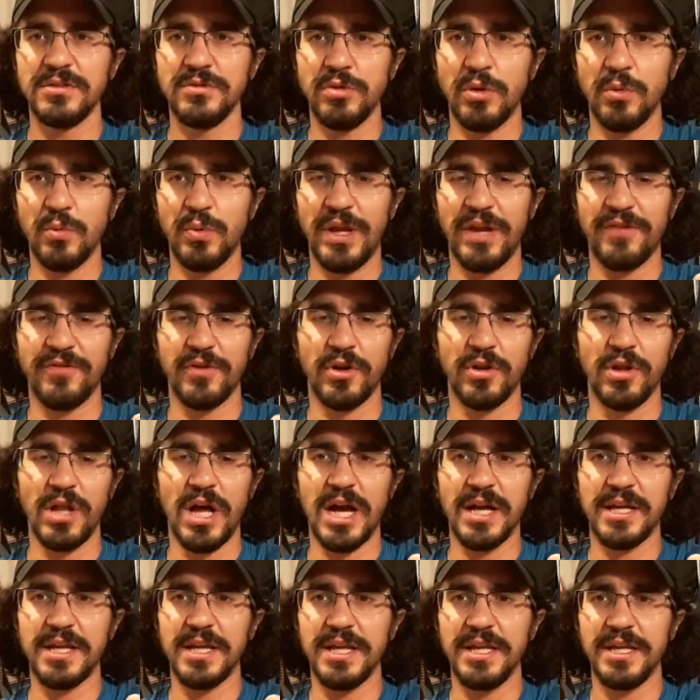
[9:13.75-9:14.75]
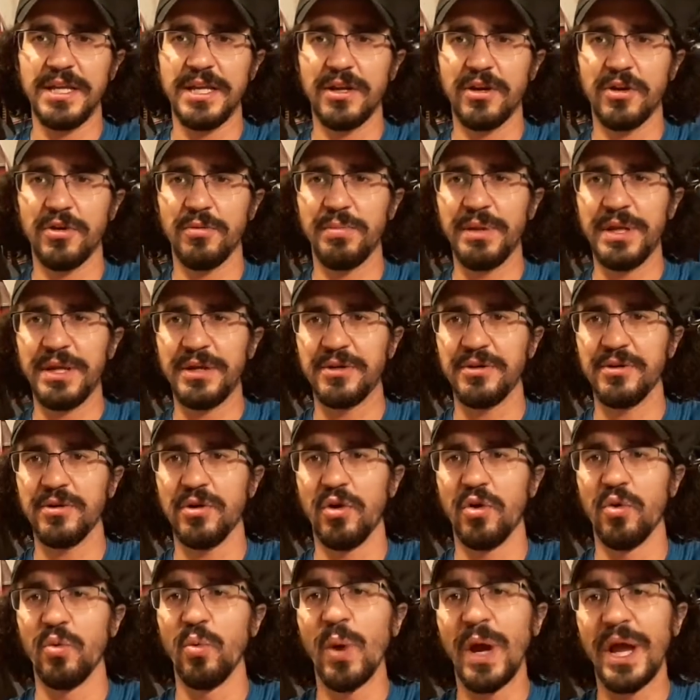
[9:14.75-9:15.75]
We have our locking carabiner
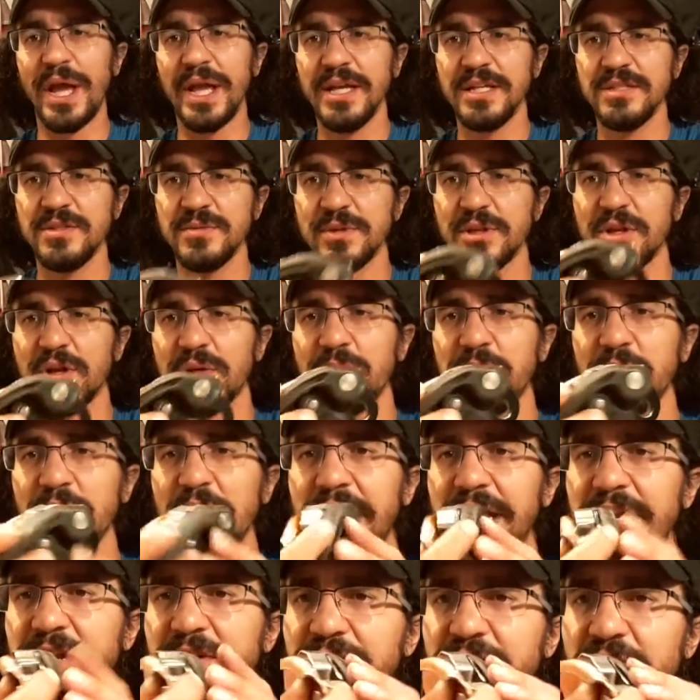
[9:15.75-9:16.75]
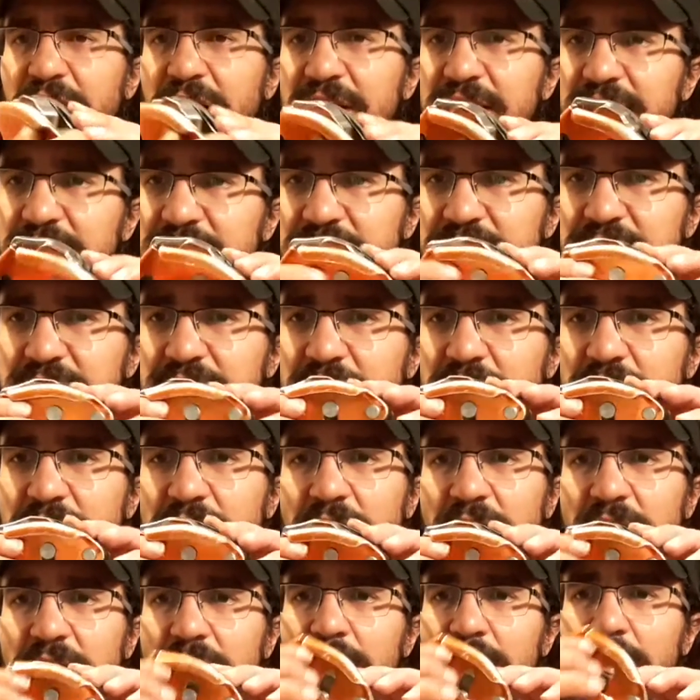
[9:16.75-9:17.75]
always with our belay device.
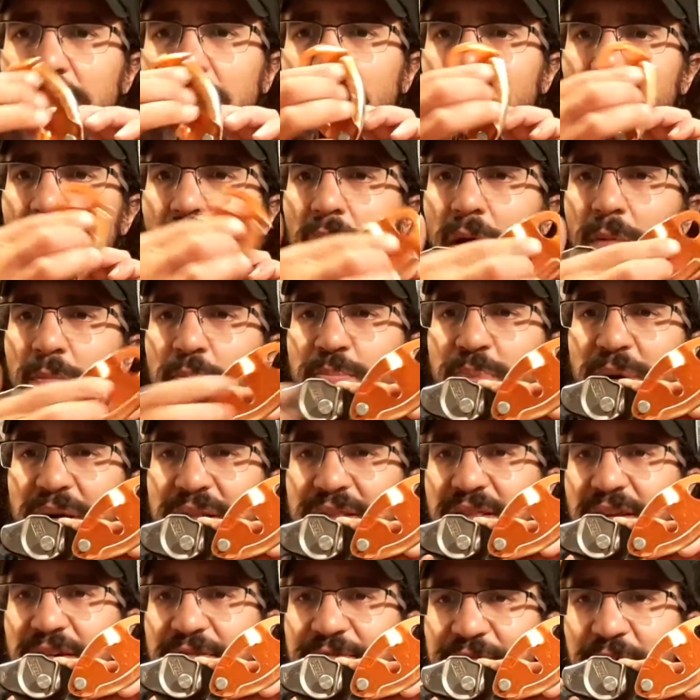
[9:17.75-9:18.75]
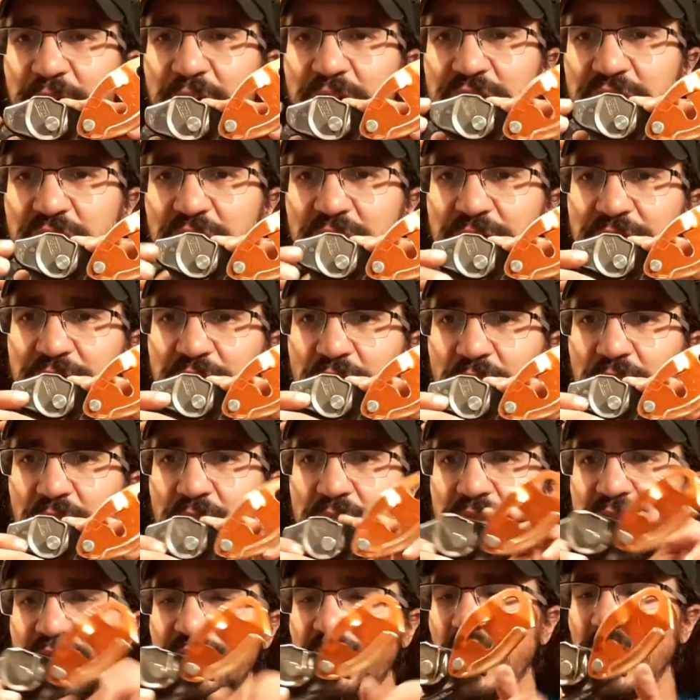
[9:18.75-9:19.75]
But the function of the
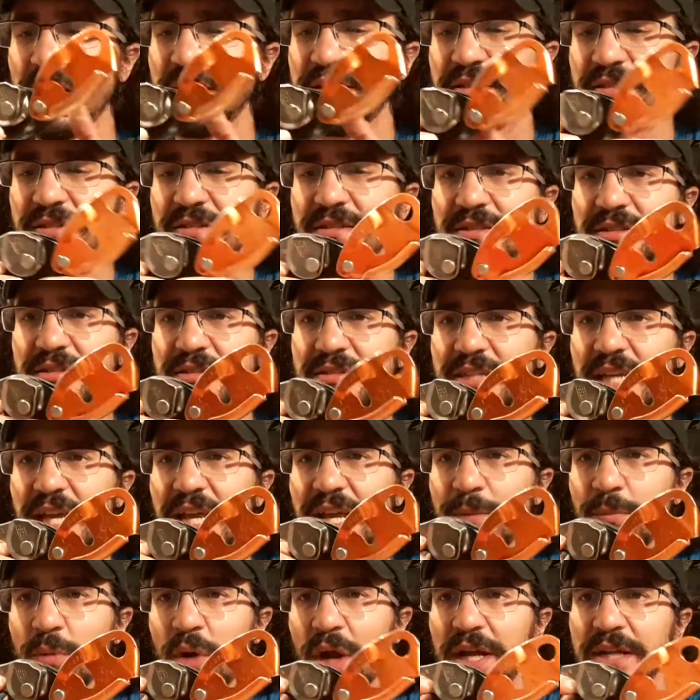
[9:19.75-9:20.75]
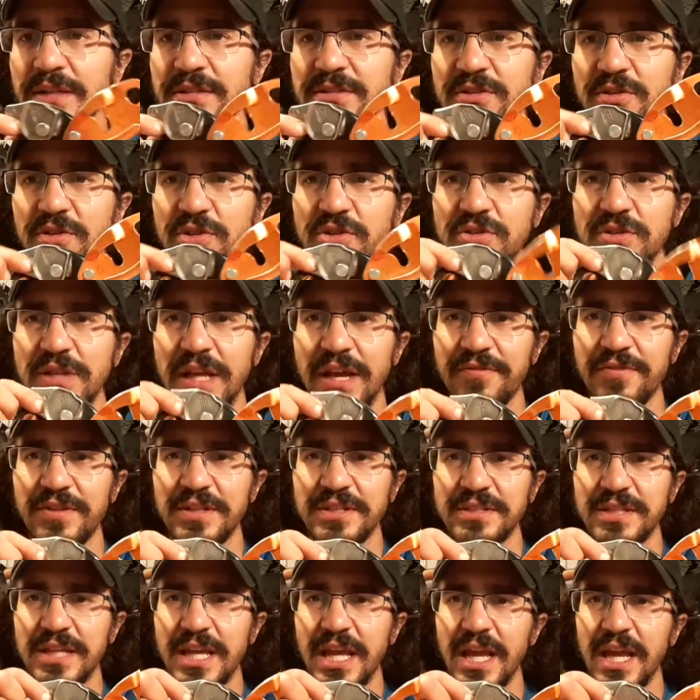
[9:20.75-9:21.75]
device is the same, right? So you have
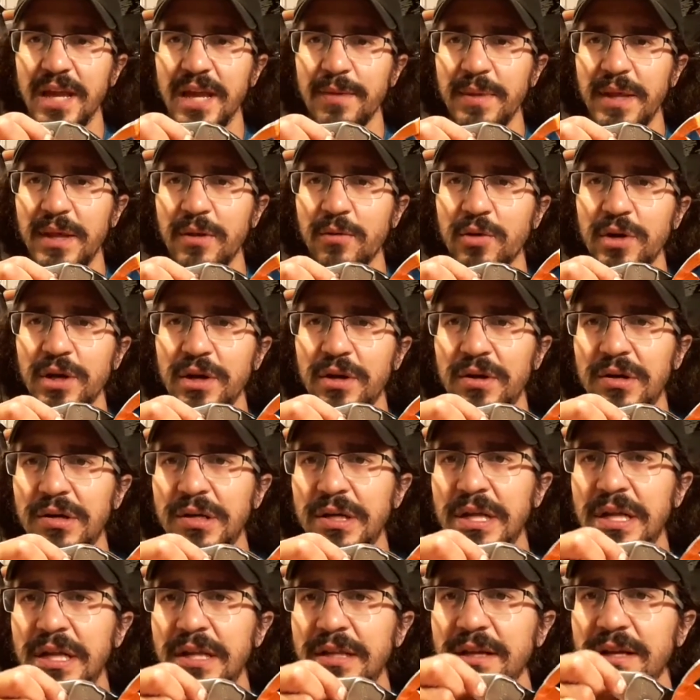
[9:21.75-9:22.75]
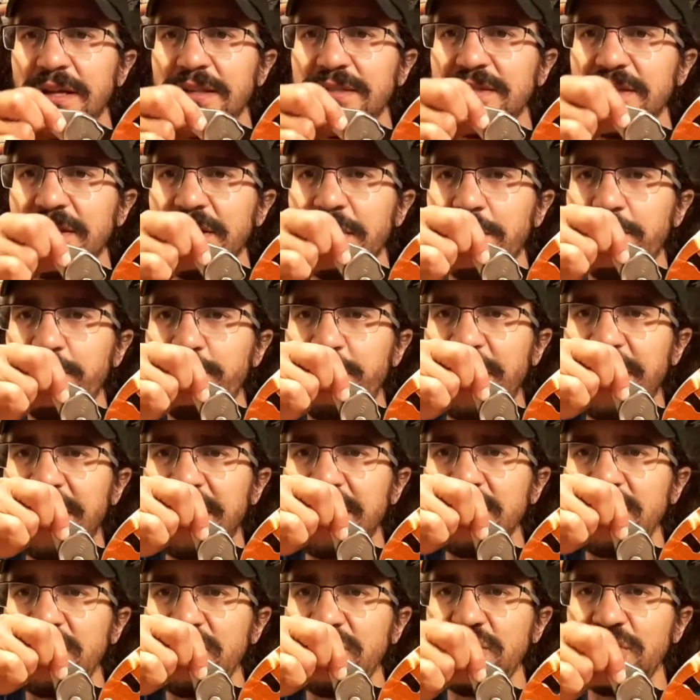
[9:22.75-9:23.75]
this camming wheel that's going to
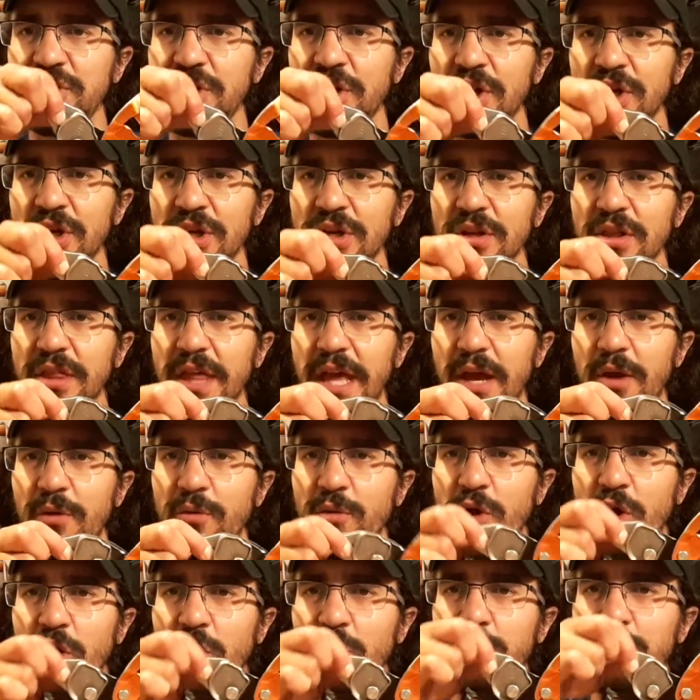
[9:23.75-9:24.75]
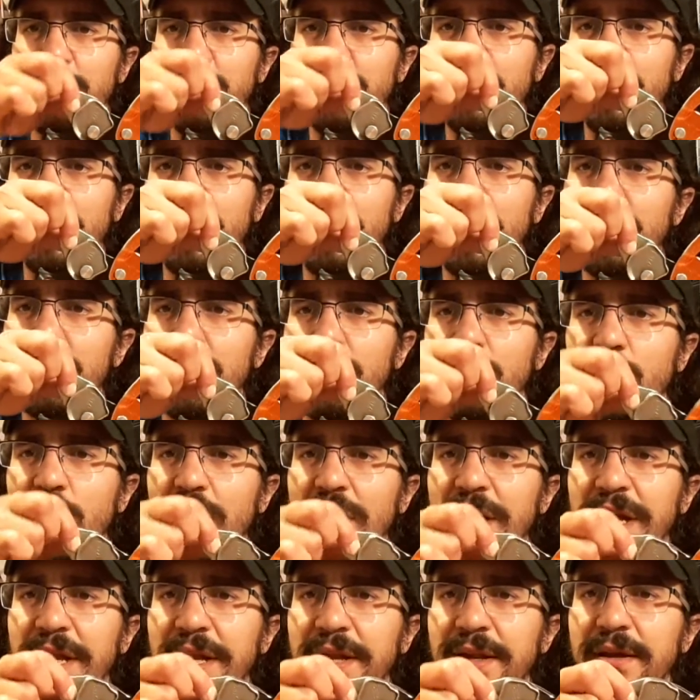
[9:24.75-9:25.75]
pinch that rope
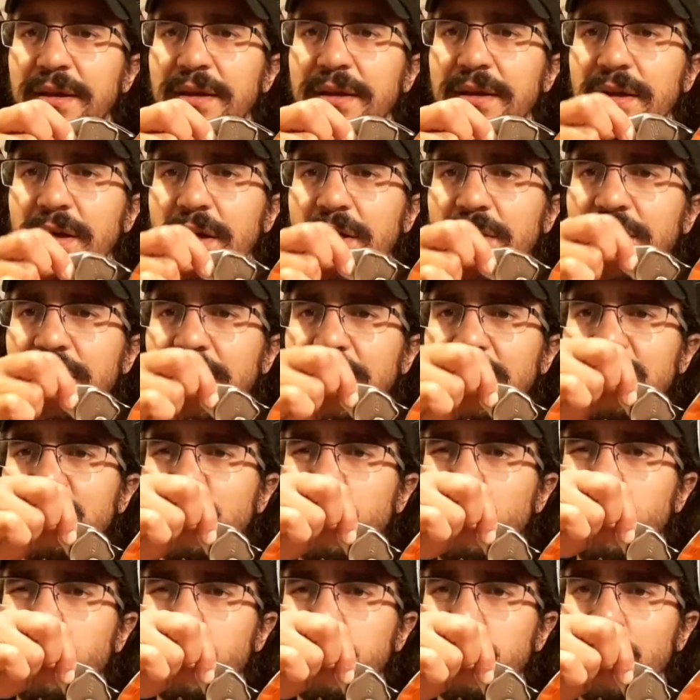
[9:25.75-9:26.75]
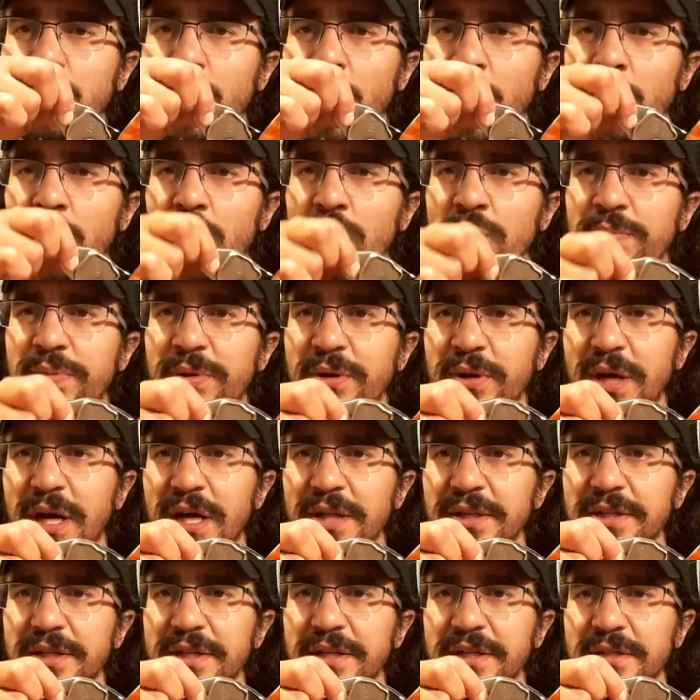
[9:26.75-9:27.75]
when there's load put
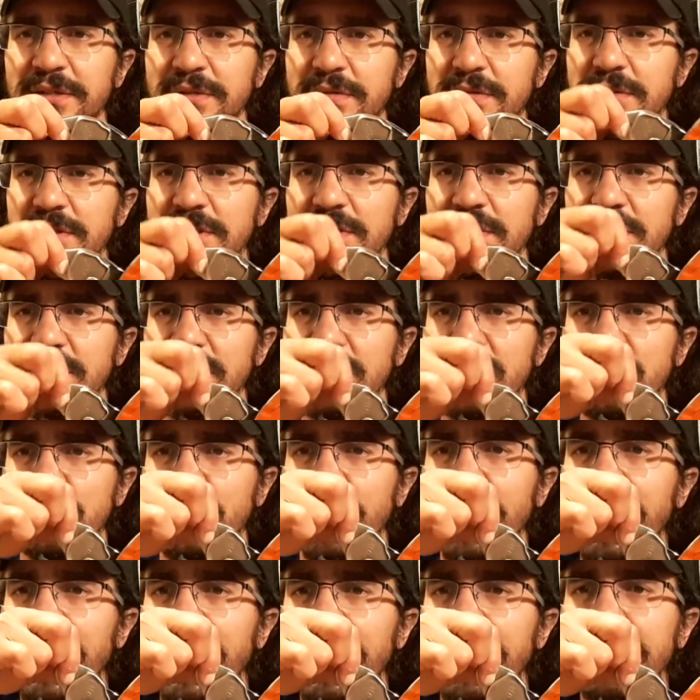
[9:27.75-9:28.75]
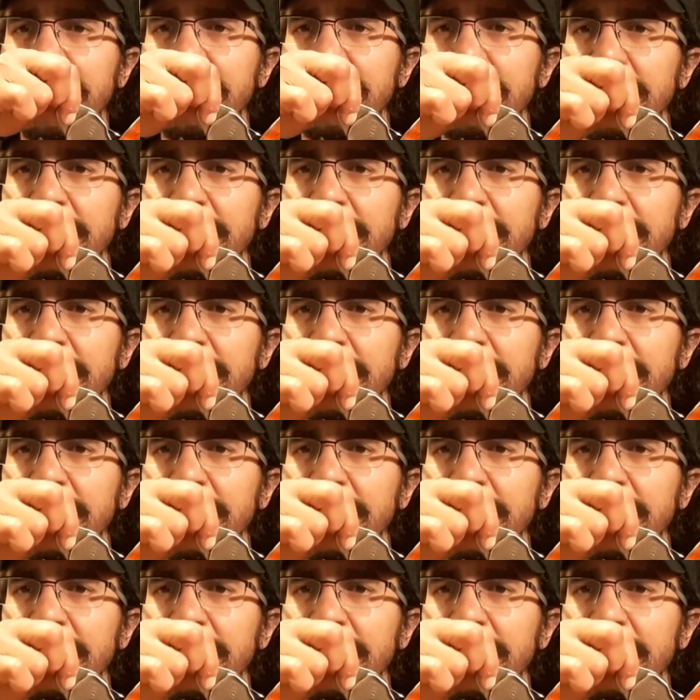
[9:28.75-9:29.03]
onto the strand.